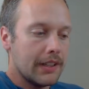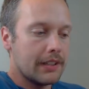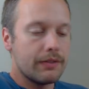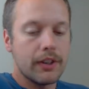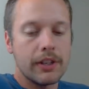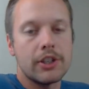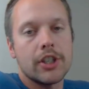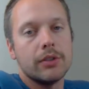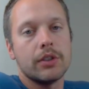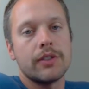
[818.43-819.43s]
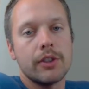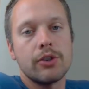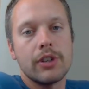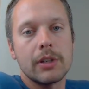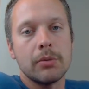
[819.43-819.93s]
very chill. It's very
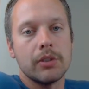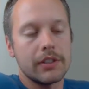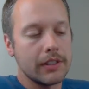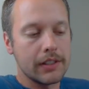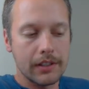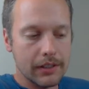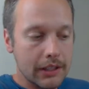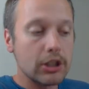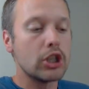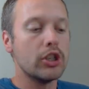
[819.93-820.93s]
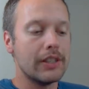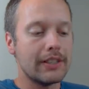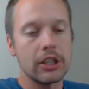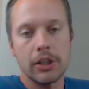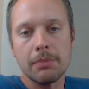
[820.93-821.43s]
drinkable. It's good. It's a
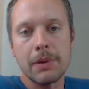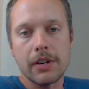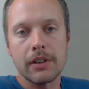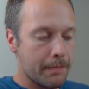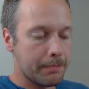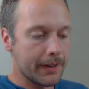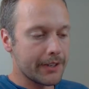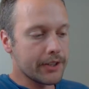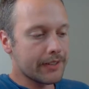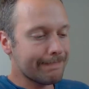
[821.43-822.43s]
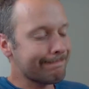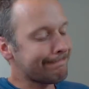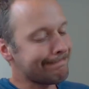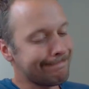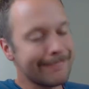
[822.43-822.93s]
good beer, but it's just
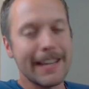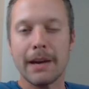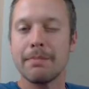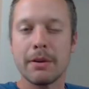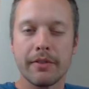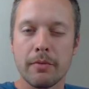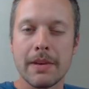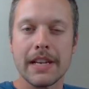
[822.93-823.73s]
not a beer for me.